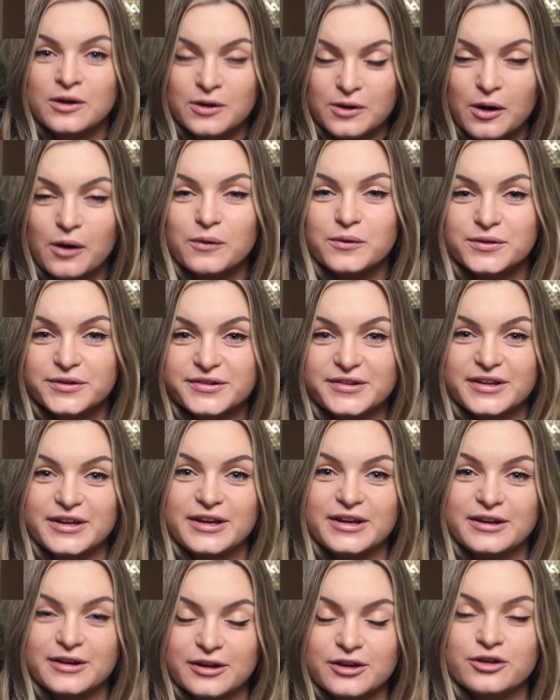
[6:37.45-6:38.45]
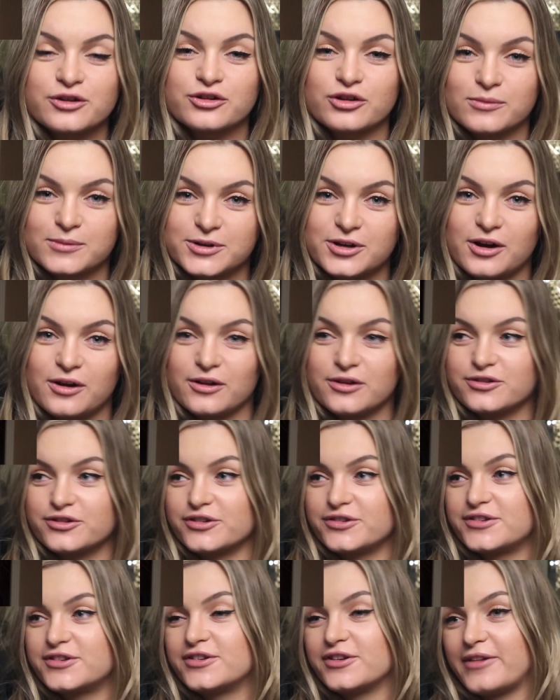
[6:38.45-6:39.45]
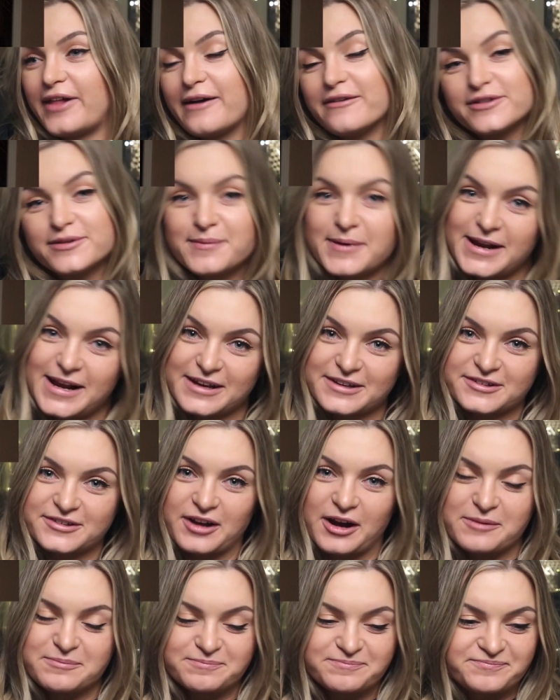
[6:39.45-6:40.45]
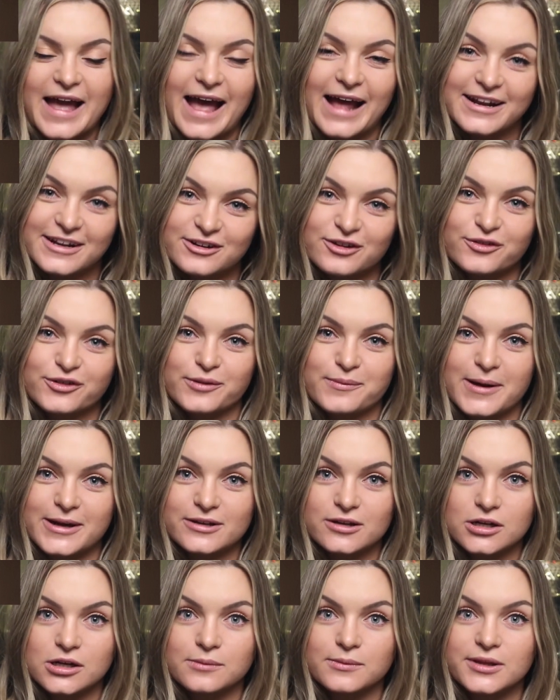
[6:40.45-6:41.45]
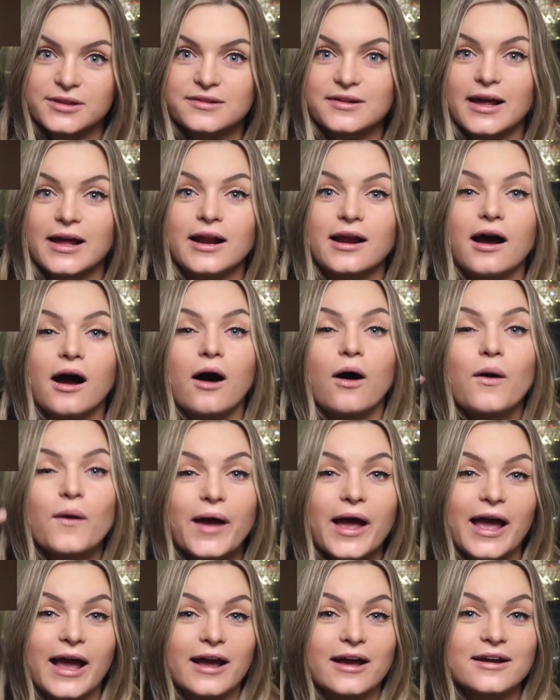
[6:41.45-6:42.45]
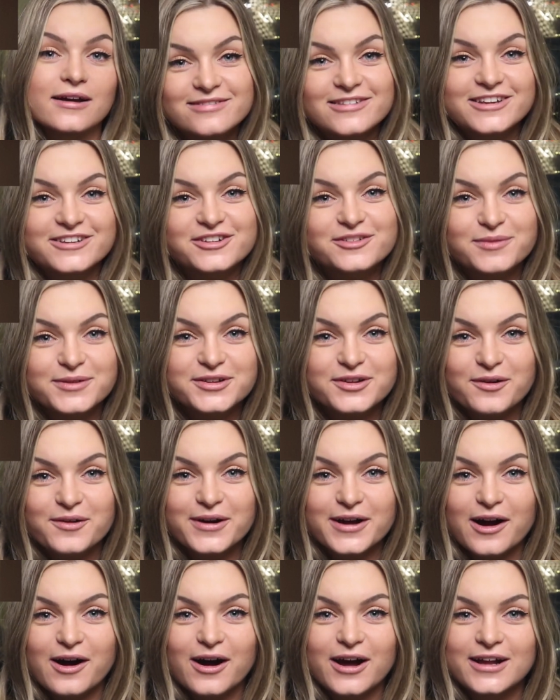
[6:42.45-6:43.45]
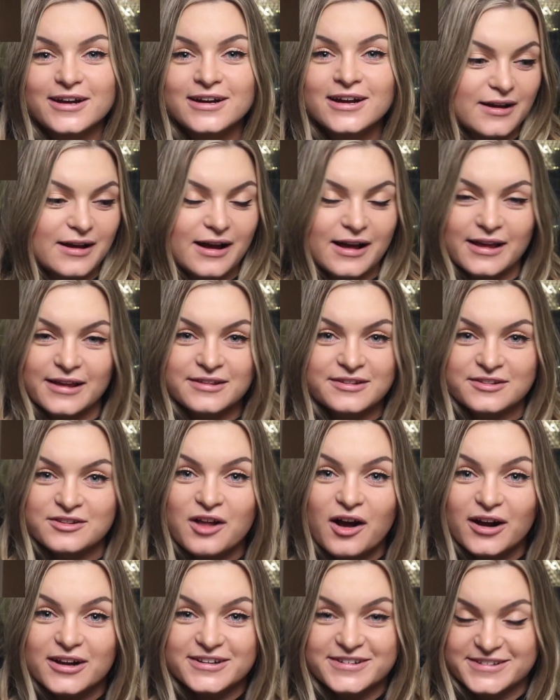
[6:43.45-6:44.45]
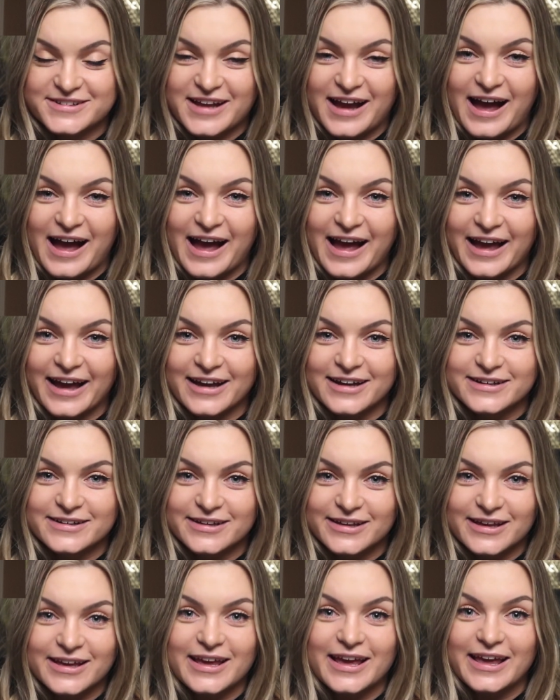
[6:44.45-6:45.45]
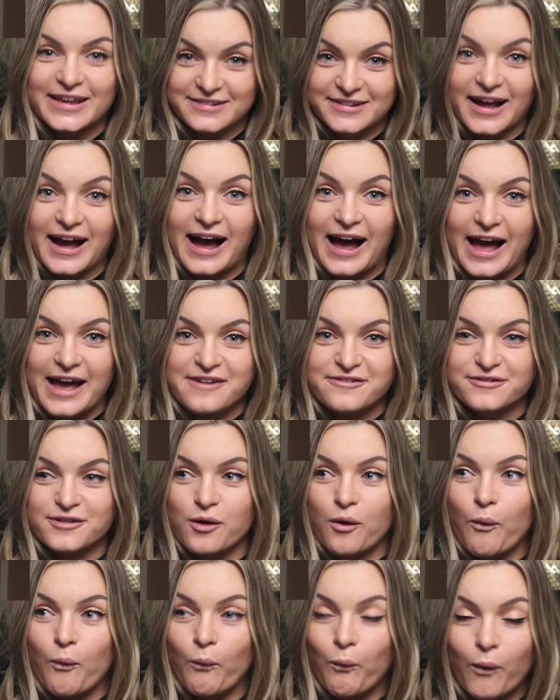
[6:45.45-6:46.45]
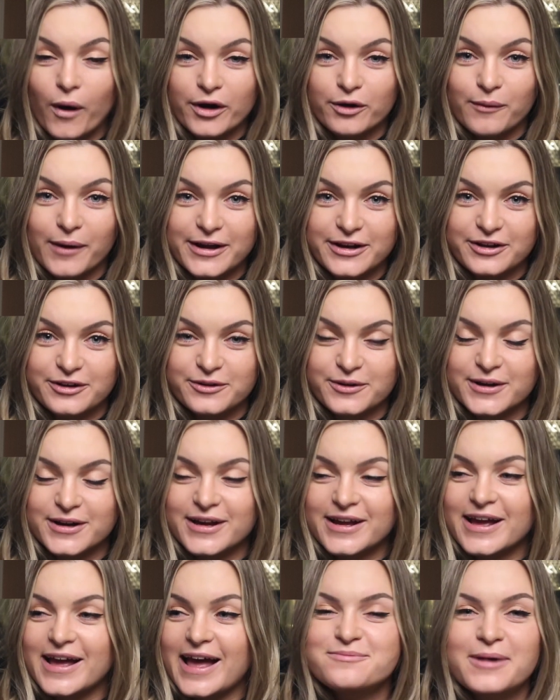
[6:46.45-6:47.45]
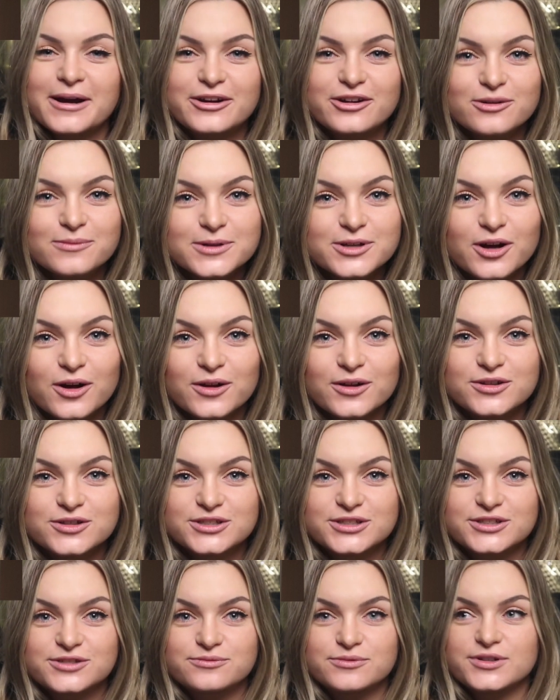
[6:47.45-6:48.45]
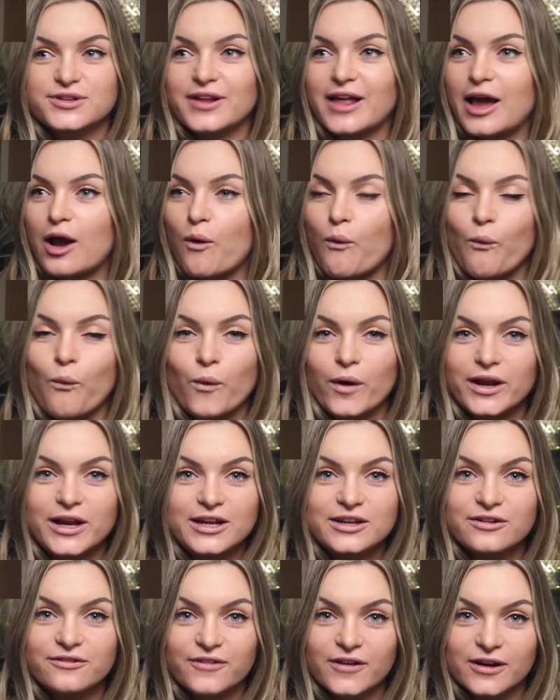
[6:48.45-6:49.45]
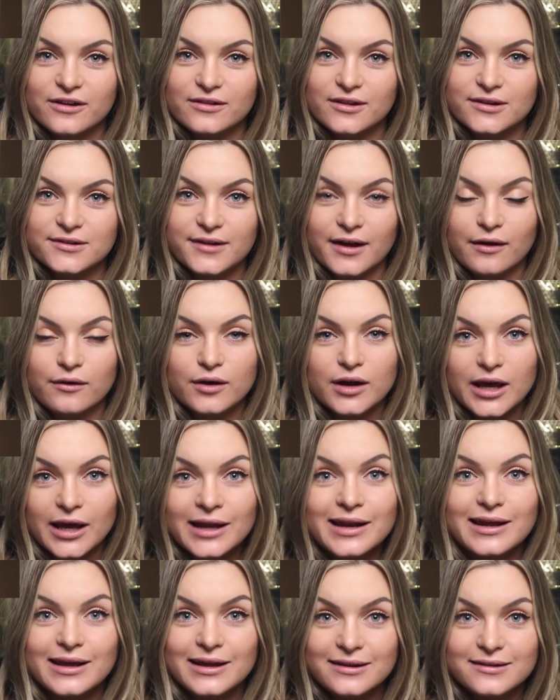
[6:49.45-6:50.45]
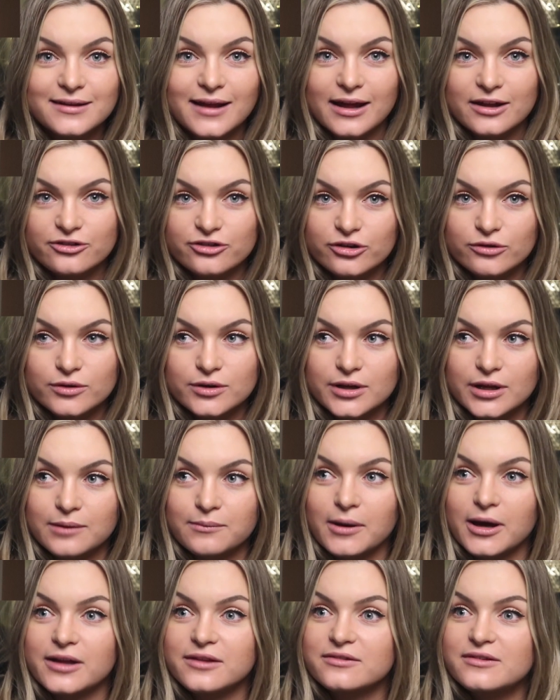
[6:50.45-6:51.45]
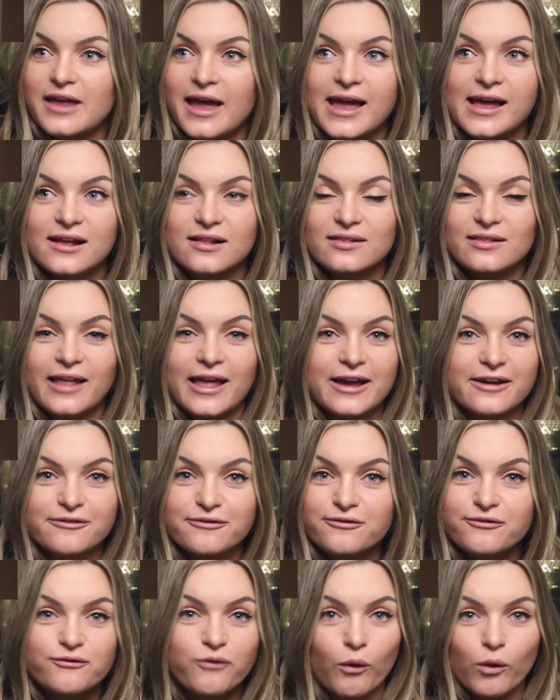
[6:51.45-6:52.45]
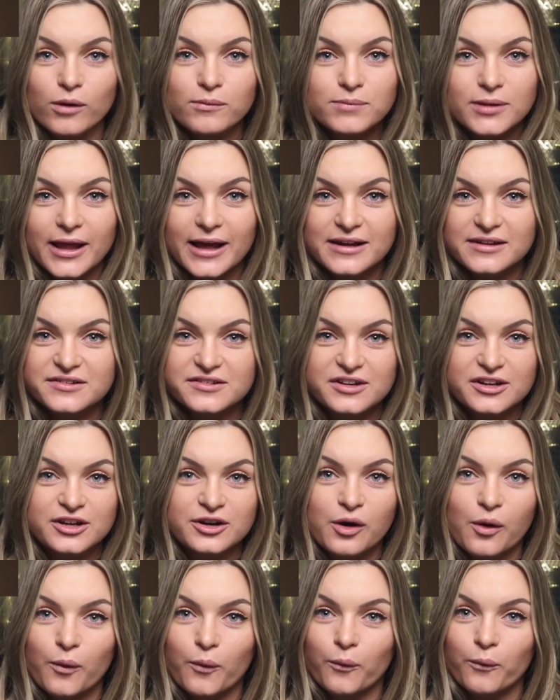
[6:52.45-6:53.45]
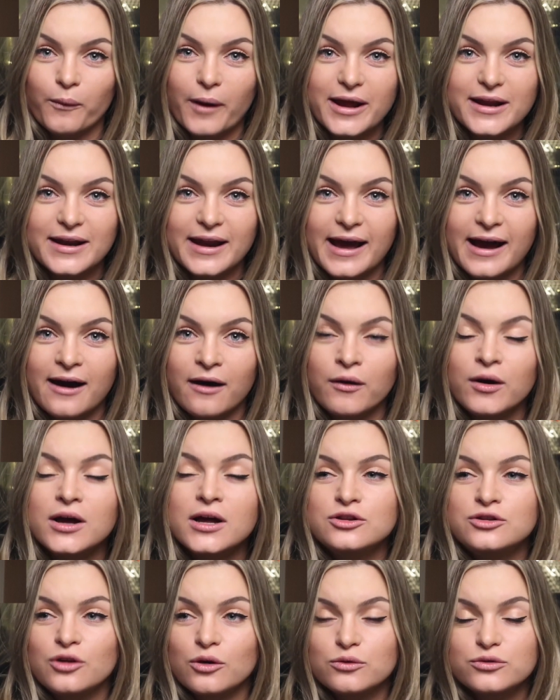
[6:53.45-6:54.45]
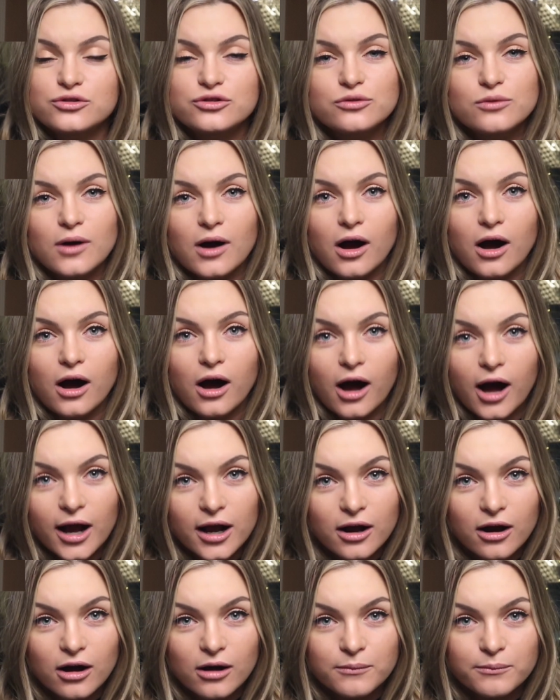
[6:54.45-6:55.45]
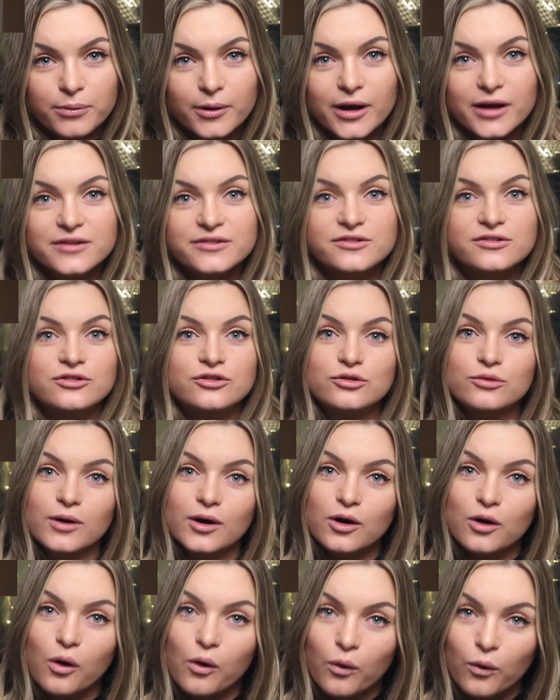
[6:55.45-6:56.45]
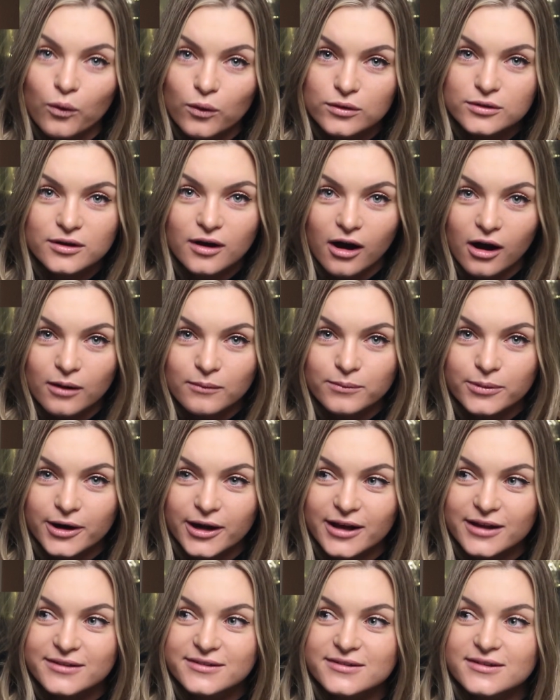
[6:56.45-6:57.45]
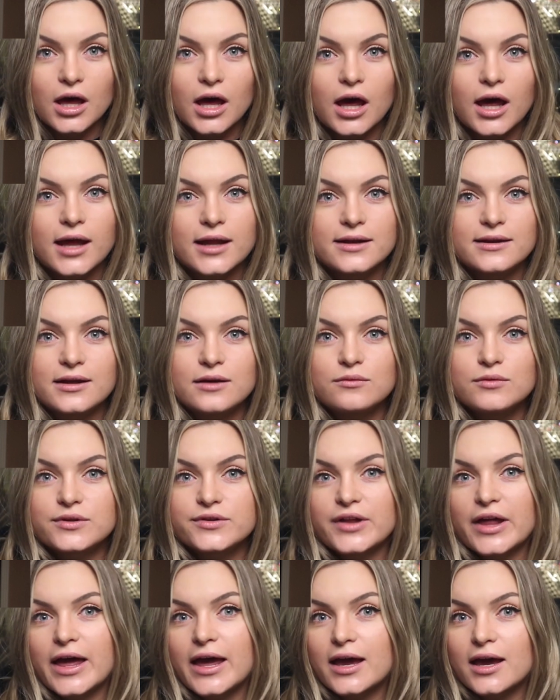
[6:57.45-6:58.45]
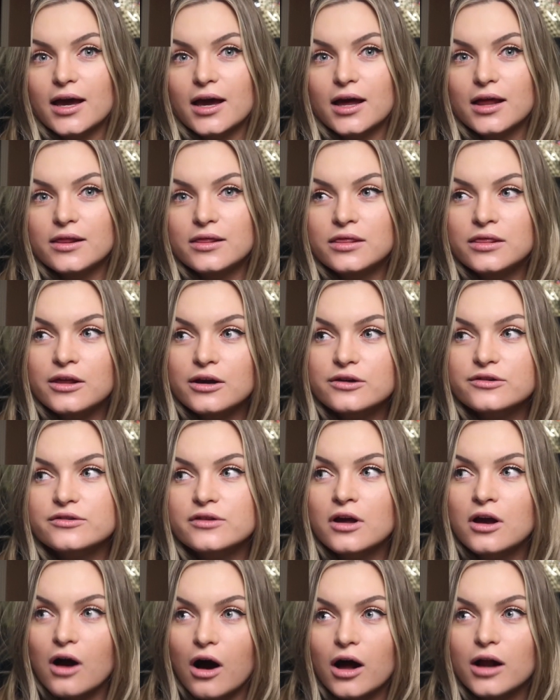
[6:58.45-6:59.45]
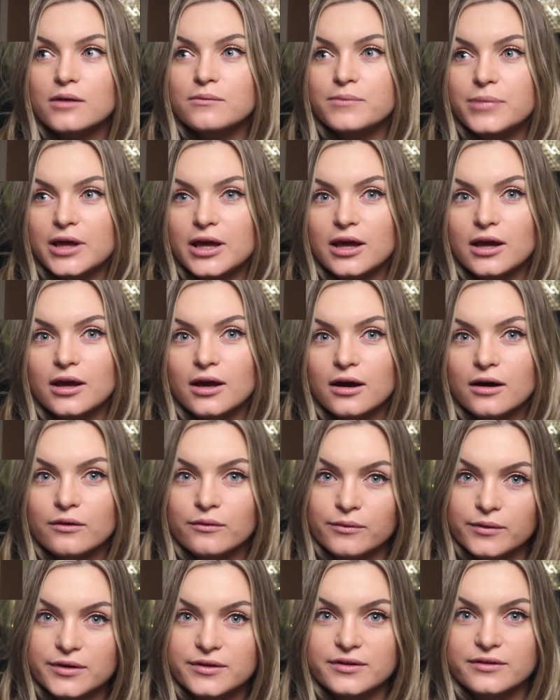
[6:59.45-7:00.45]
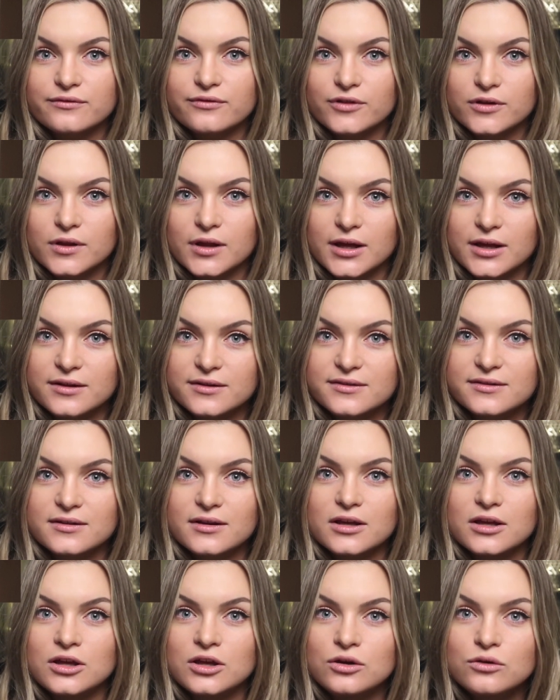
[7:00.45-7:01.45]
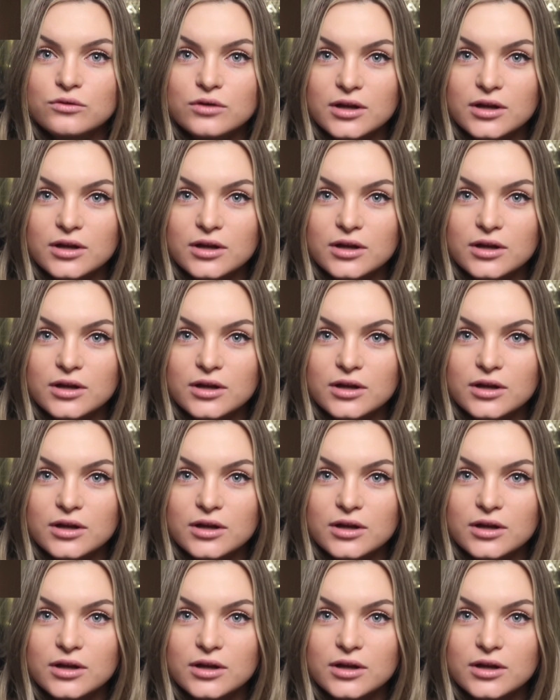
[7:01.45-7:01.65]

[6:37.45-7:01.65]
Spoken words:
Go see your dermatologist. So that was my next stop. Headed over to my derm and said, okay, this is what's going on. It's not a sty, it's a hive. What do I do? My dermatologist was like, we need to figure this out. It is angioedema. Take like 4 Blexten right now. Don't do a hot compress, do a cold compress. And he was like, there's gotta be a reason for this. You